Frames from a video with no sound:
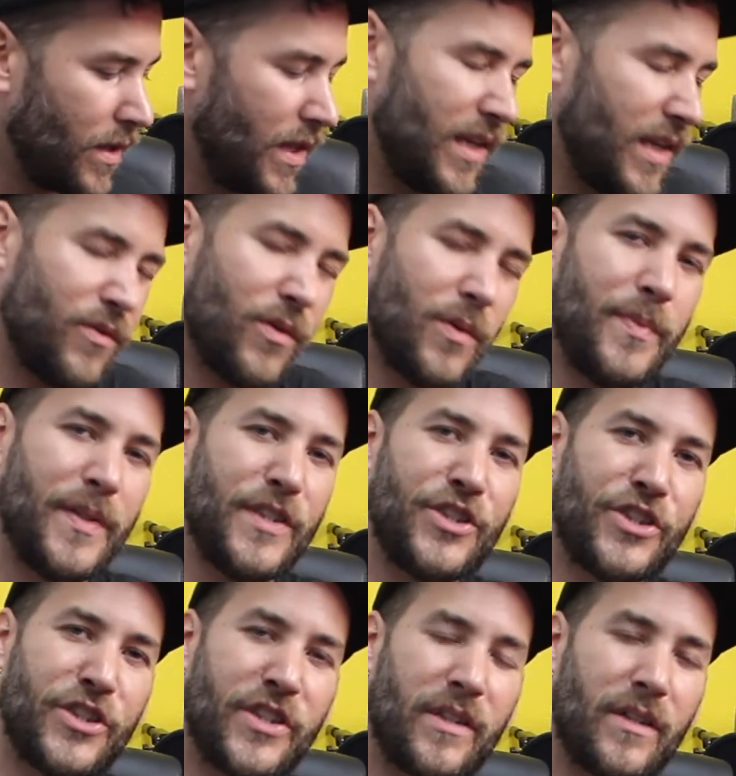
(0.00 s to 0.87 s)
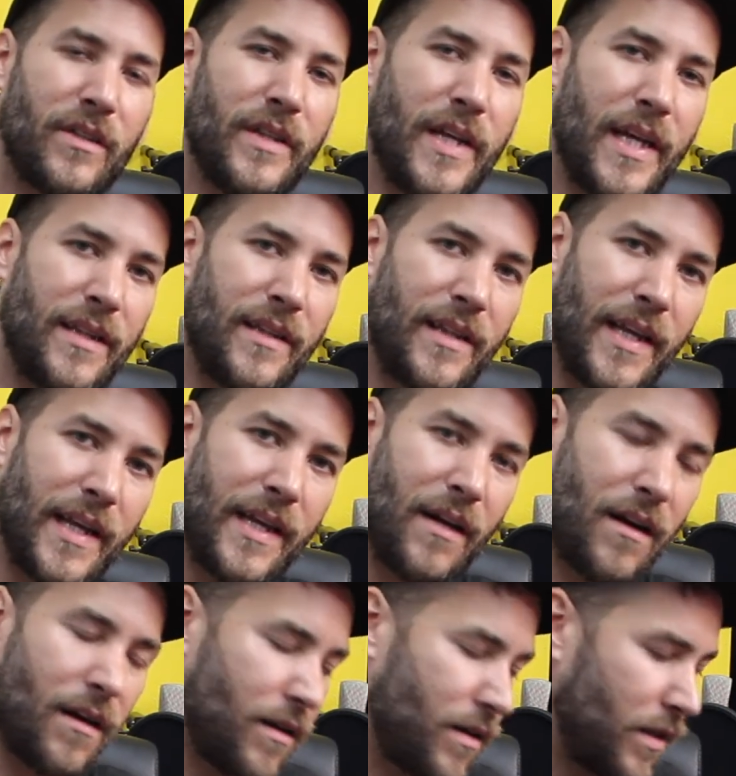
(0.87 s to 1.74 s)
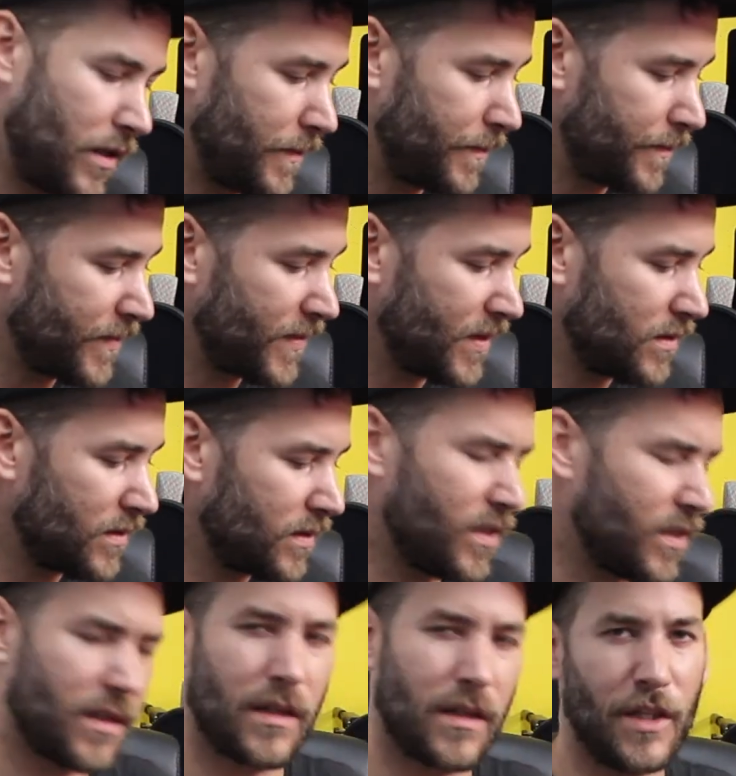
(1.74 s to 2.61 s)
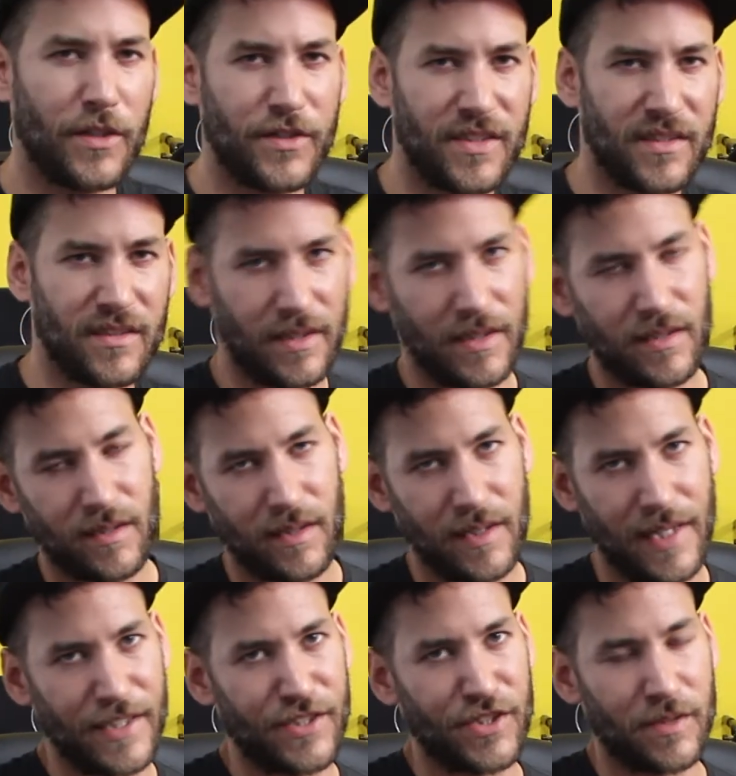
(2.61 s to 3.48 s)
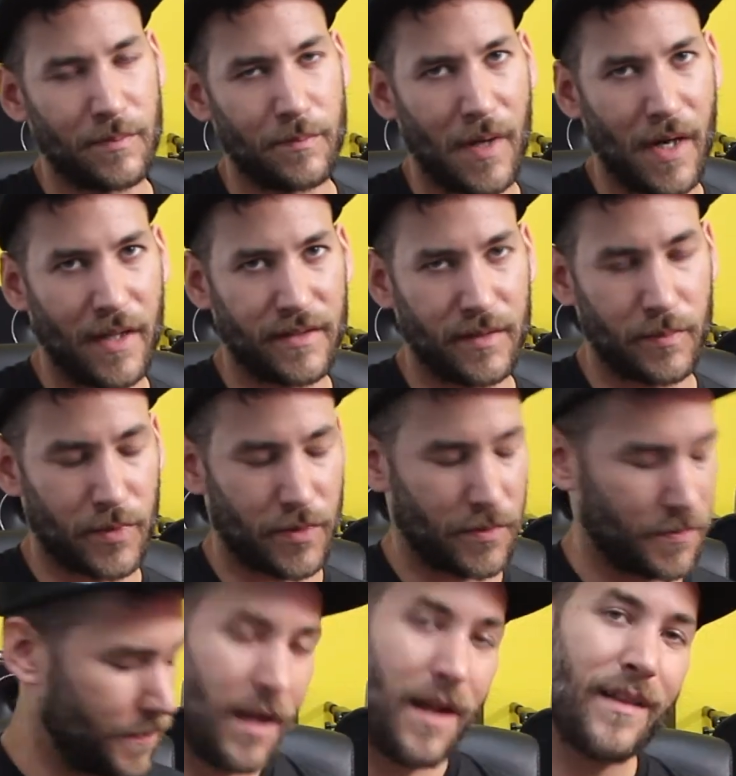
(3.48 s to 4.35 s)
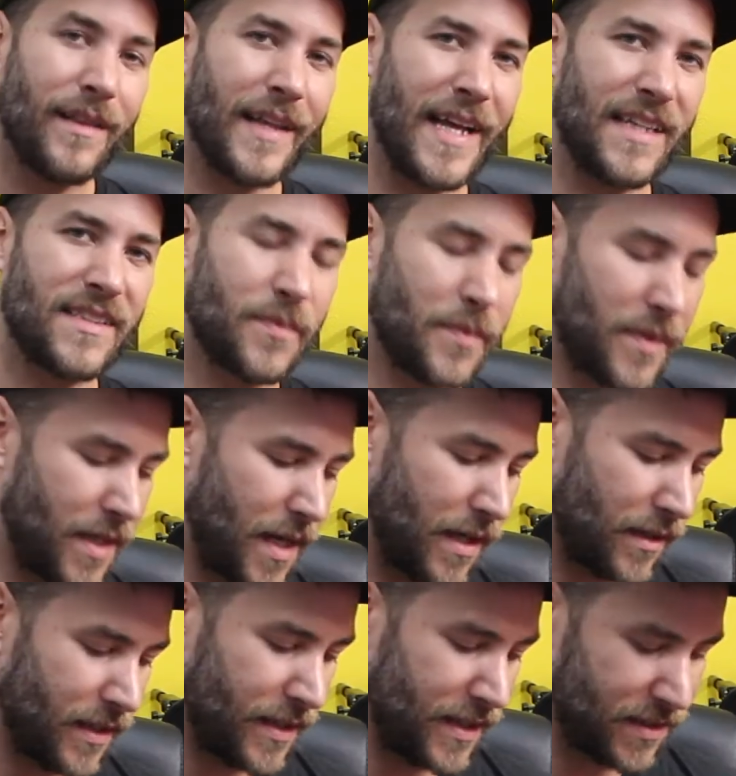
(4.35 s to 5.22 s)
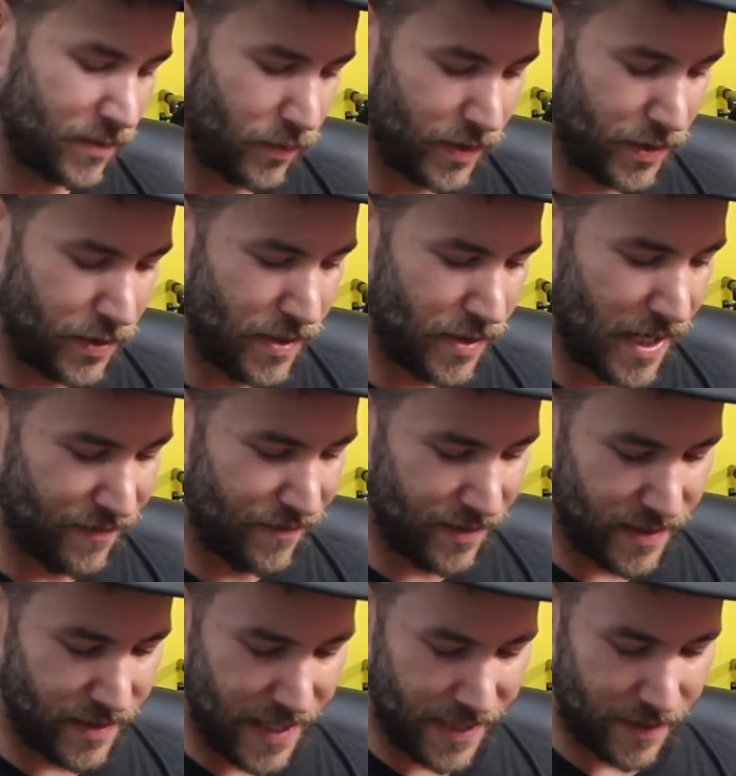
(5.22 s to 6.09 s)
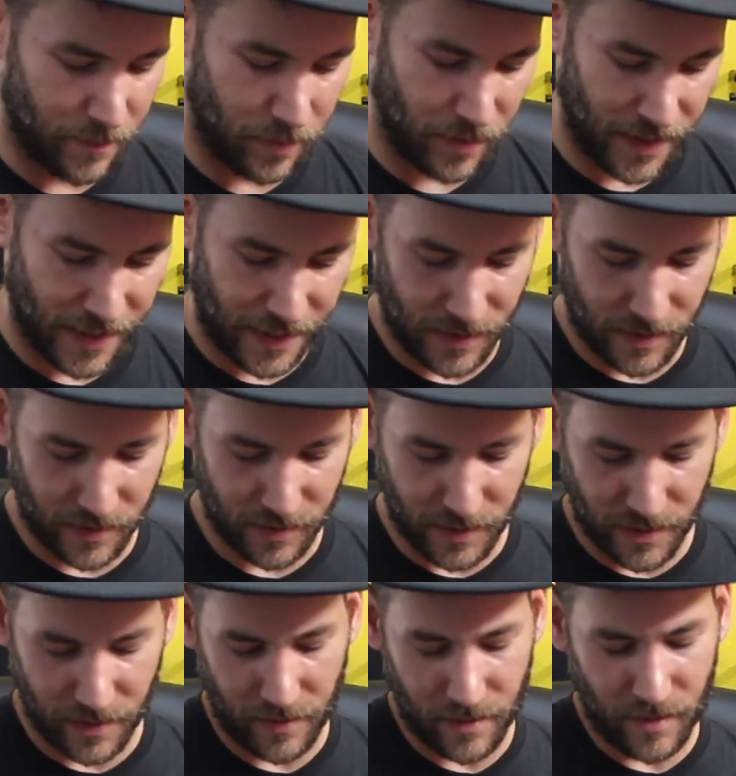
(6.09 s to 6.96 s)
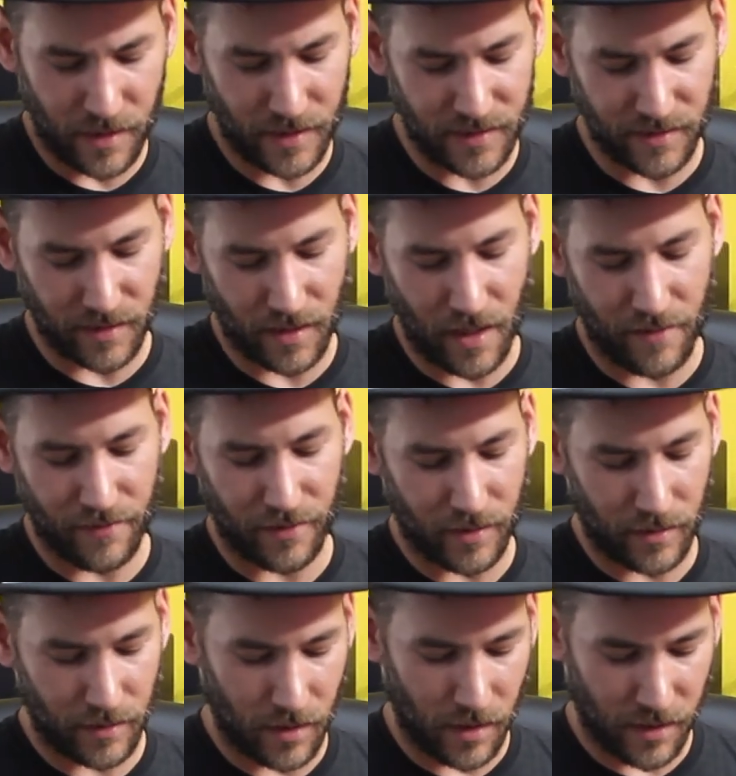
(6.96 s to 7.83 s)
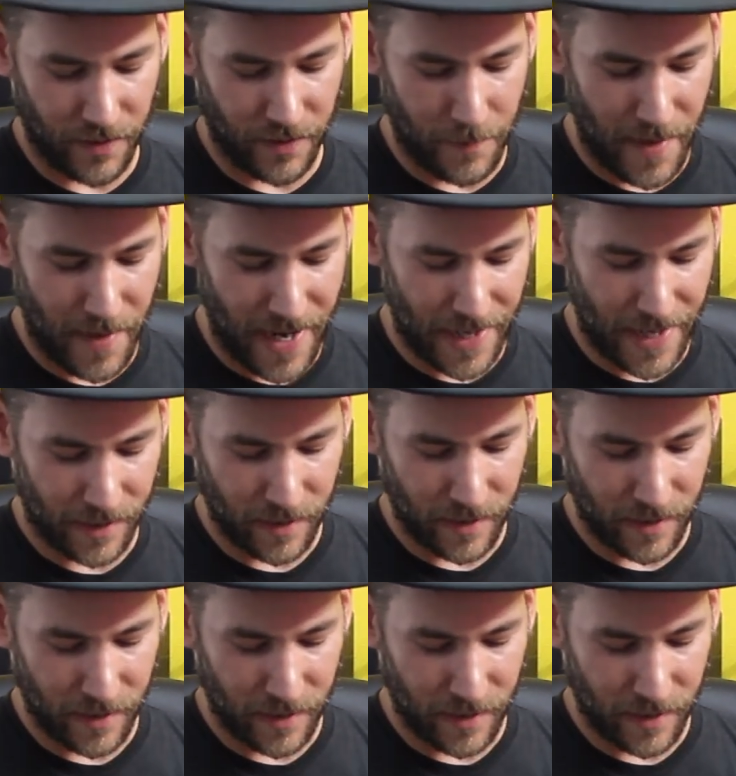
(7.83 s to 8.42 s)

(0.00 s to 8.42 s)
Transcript: it will be sure that they are to the closest intonation possible. Last but not least, we do have the neck plate, and then there is a cover on the back.